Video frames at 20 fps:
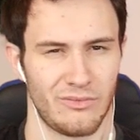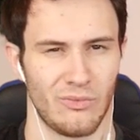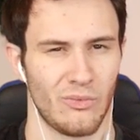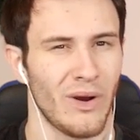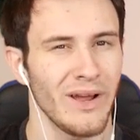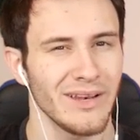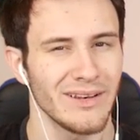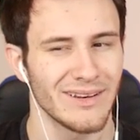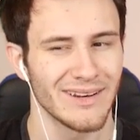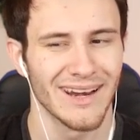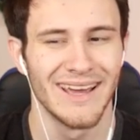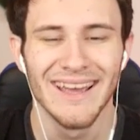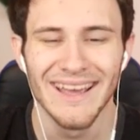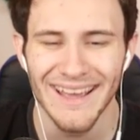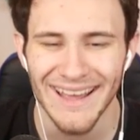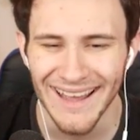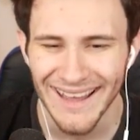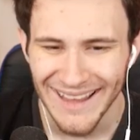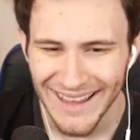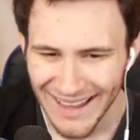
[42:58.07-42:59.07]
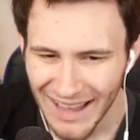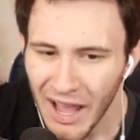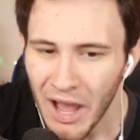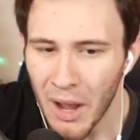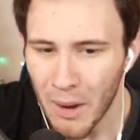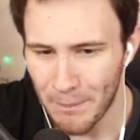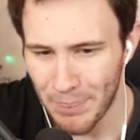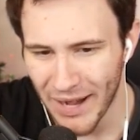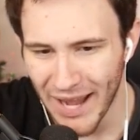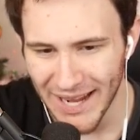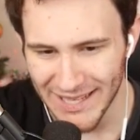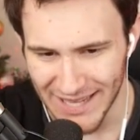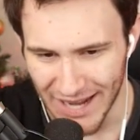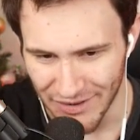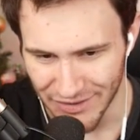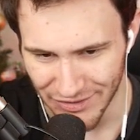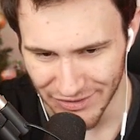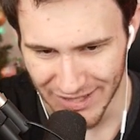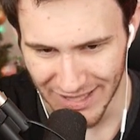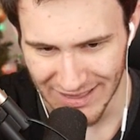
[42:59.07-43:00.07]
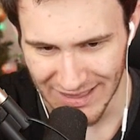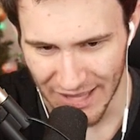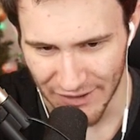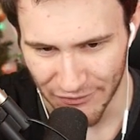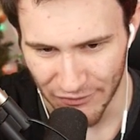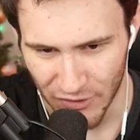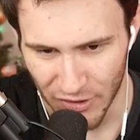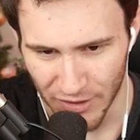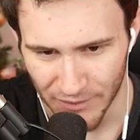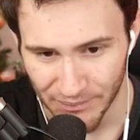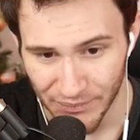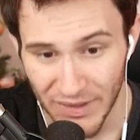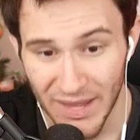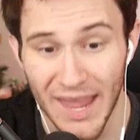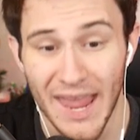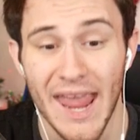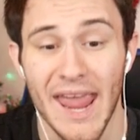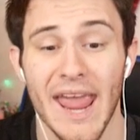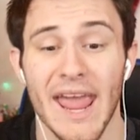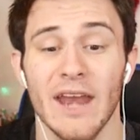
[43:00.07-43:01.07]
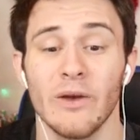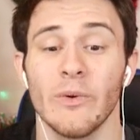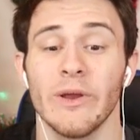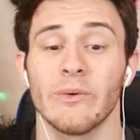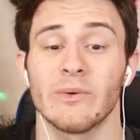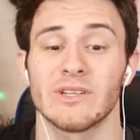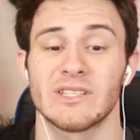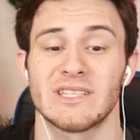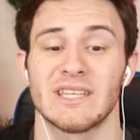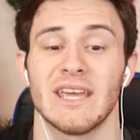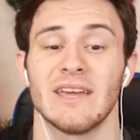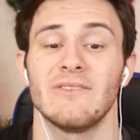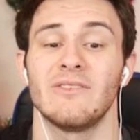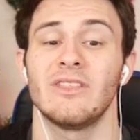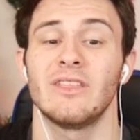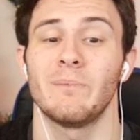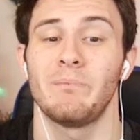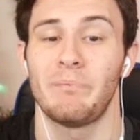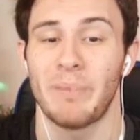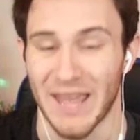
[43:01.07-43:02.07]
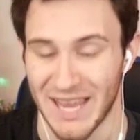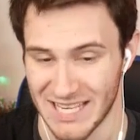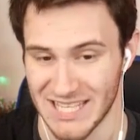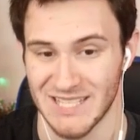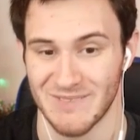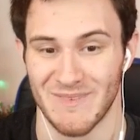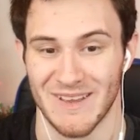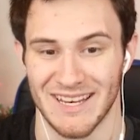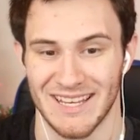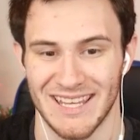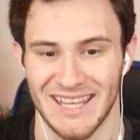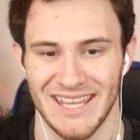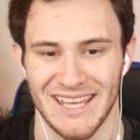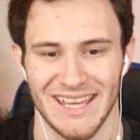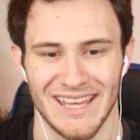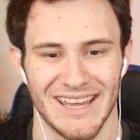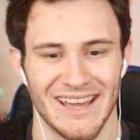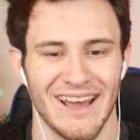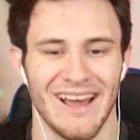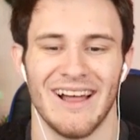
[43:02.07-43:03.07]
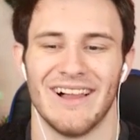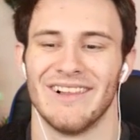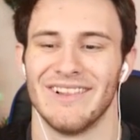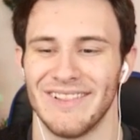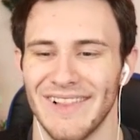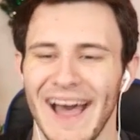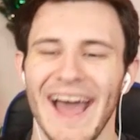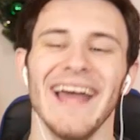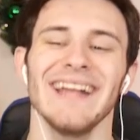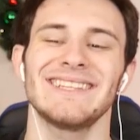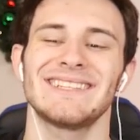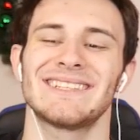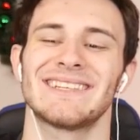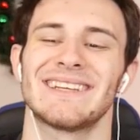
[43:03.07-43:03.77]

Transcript: What? But I doubt you'll get that far. And we received the basement key. Let's